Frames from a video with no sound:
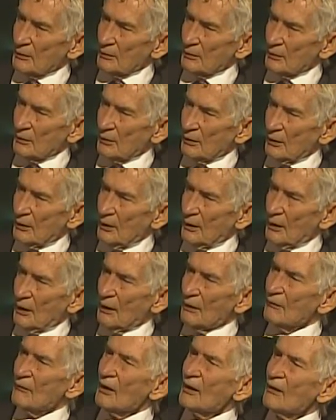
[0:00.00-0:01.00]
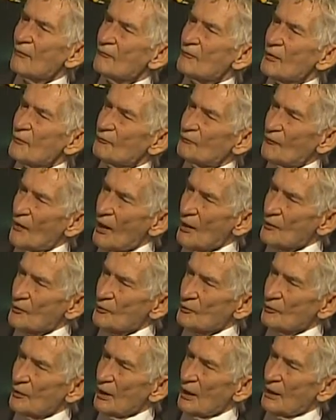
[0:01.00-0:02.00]

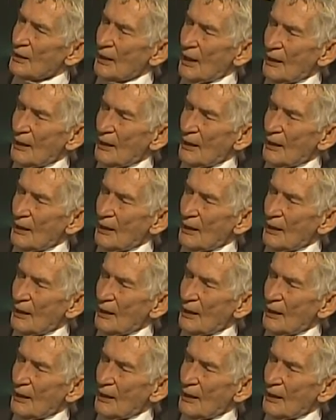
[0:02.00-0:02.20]
Value. Mm-hmm.